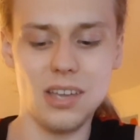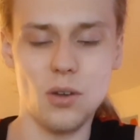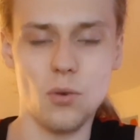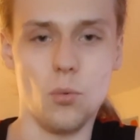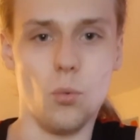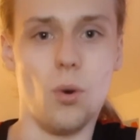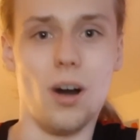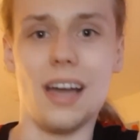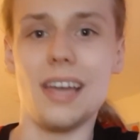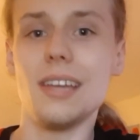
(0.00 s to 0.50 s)

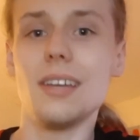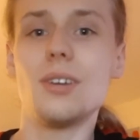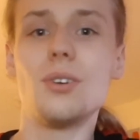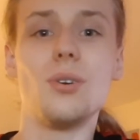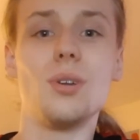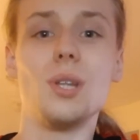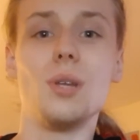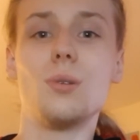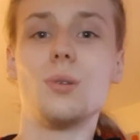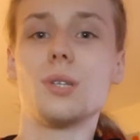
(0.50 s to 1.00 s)
why
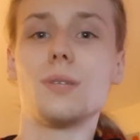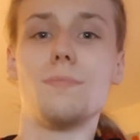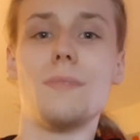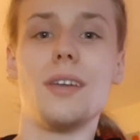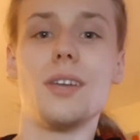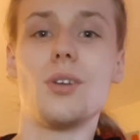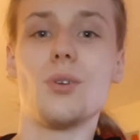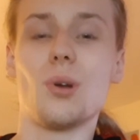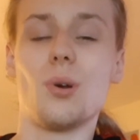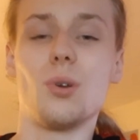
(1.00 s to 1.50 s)
couldn't you just
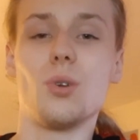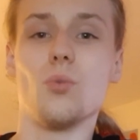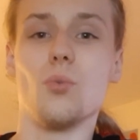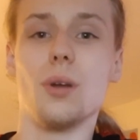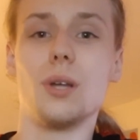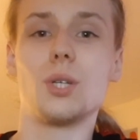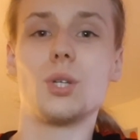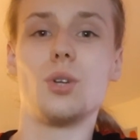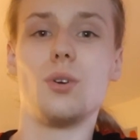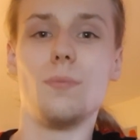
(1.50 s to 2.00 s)
make your own
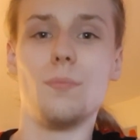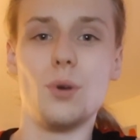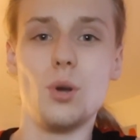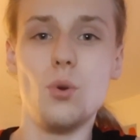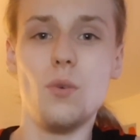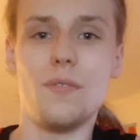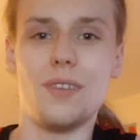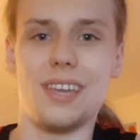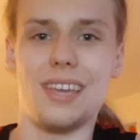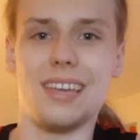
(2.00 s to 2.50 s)
original
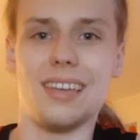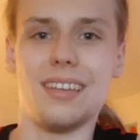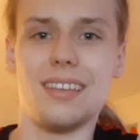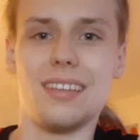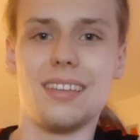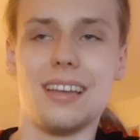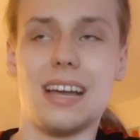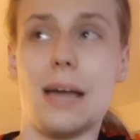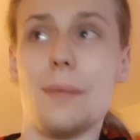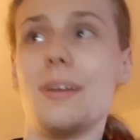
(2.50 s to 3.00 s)
movie?
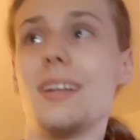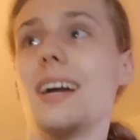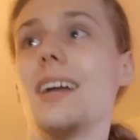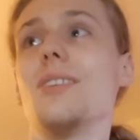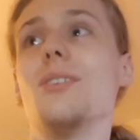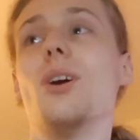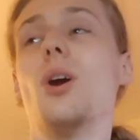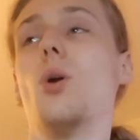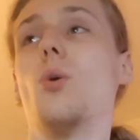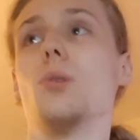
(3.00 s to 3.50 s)
I mean, I
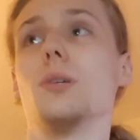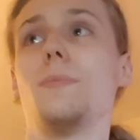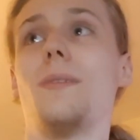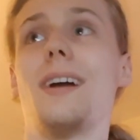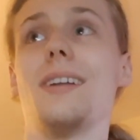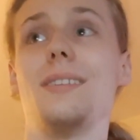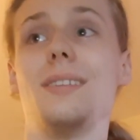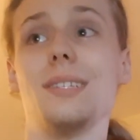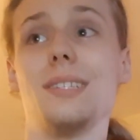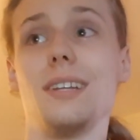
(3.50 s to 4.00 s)
know it was
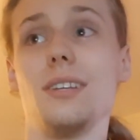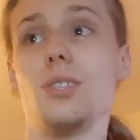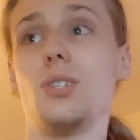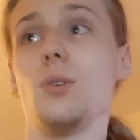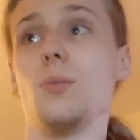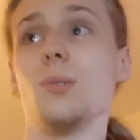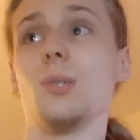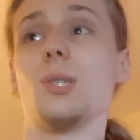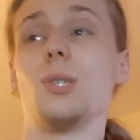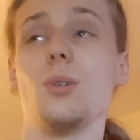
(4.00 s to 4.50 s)
by Disney
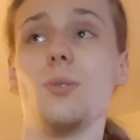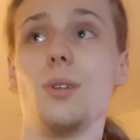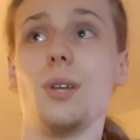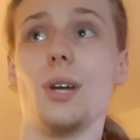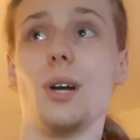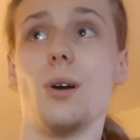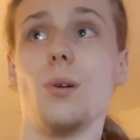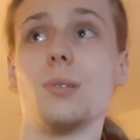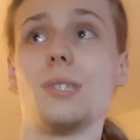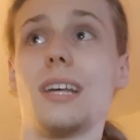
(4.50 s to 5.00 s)
Toon
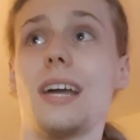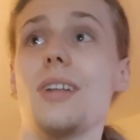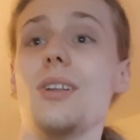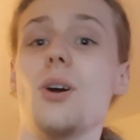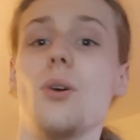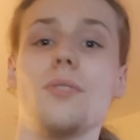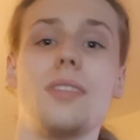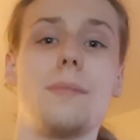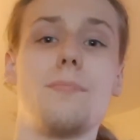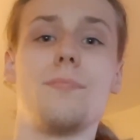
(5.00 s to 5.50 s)
Studios. I
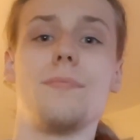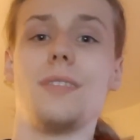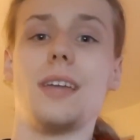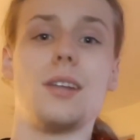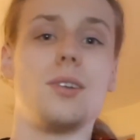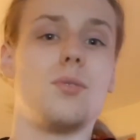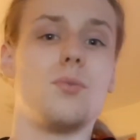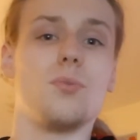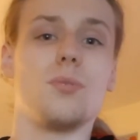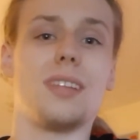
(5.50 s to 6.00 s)
know they
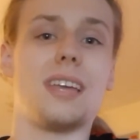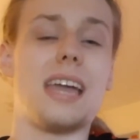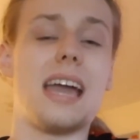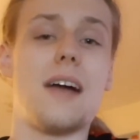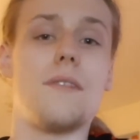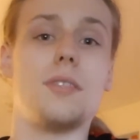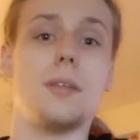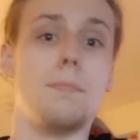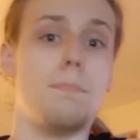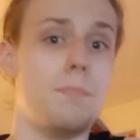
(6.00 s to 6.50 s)
don't really
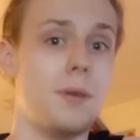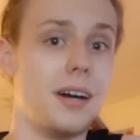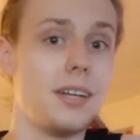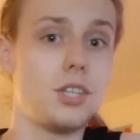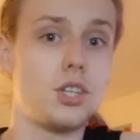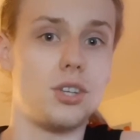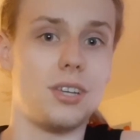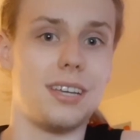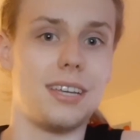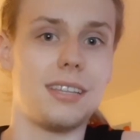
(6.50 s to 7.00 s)
have the
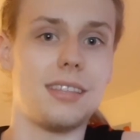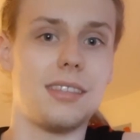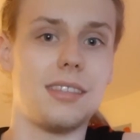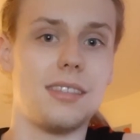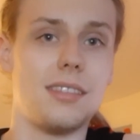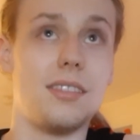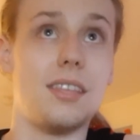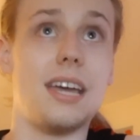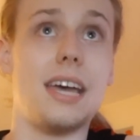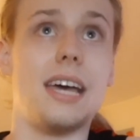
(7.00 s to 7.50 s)
budget
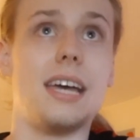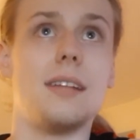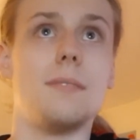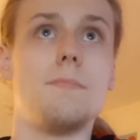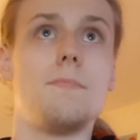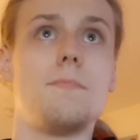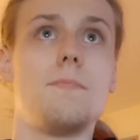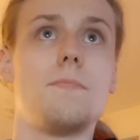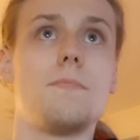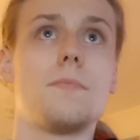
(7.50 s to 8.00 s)

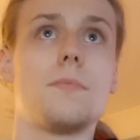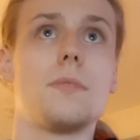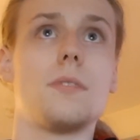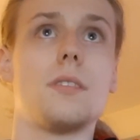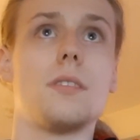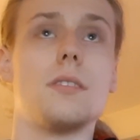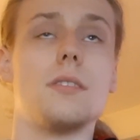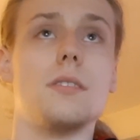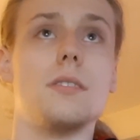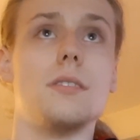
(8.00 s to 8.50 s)
that,
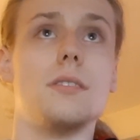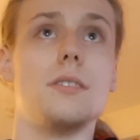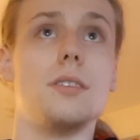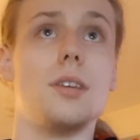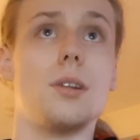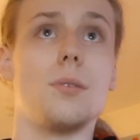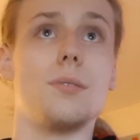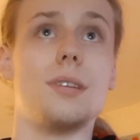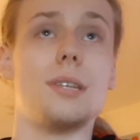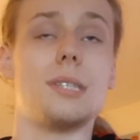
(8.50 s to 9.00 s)
you
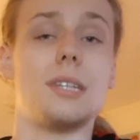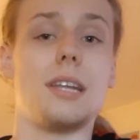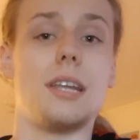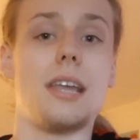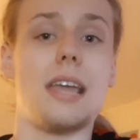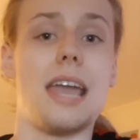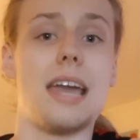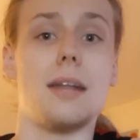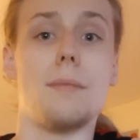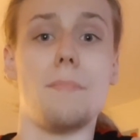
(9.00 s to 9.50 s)
know,
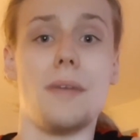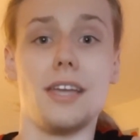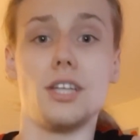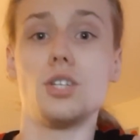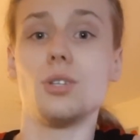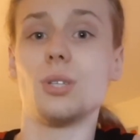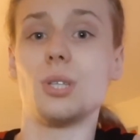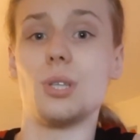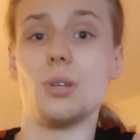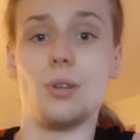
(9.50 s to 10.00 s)
Disney
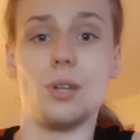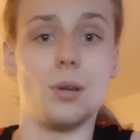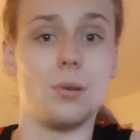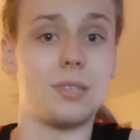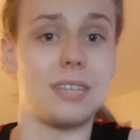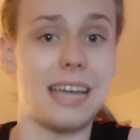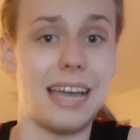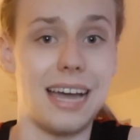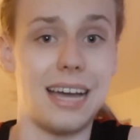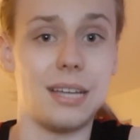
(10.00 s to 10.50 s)
Animation
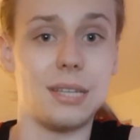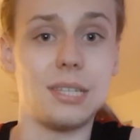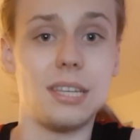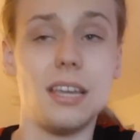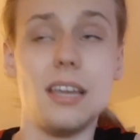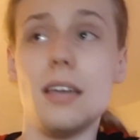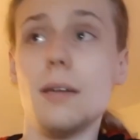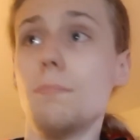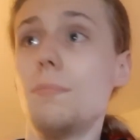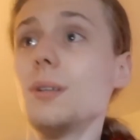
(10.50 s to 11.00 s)
Studios has.
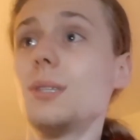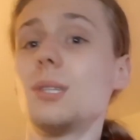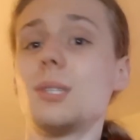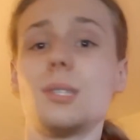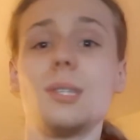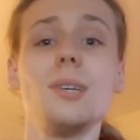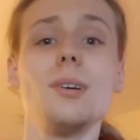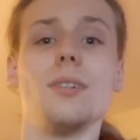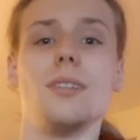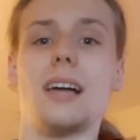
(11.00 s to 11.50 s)
But
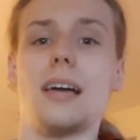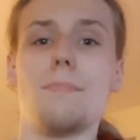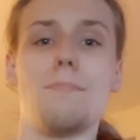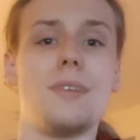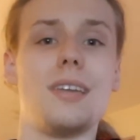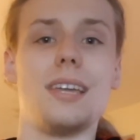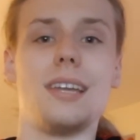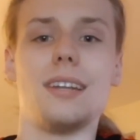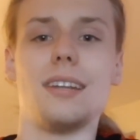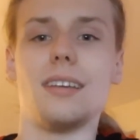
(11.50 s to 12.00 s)
still, I
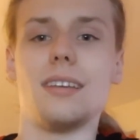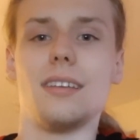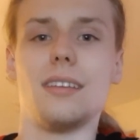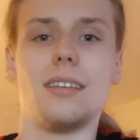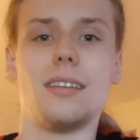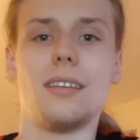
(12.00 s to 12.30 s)
mean,